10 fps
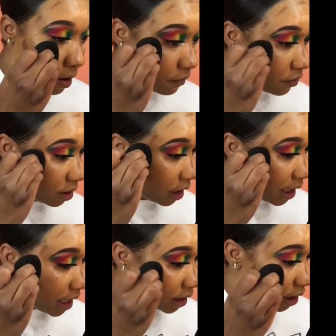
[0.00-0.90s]
for the
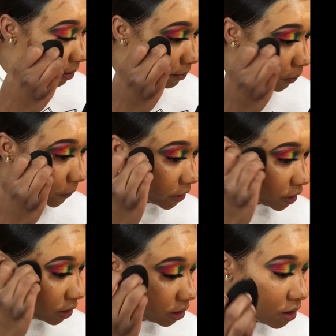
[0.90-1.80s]
highlighting
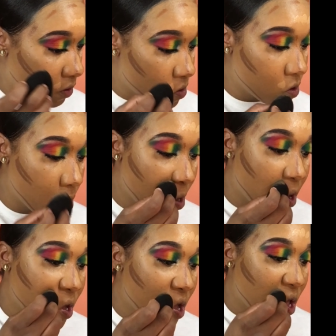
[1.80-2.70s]
portion,
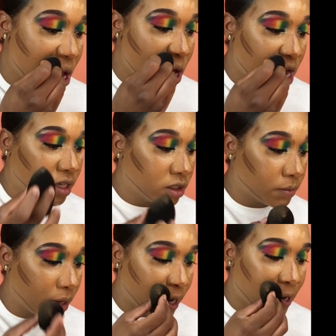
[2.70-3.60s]
and I just
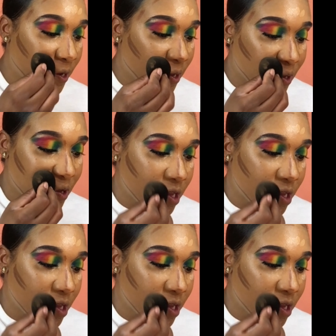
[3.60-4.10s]
pat it in.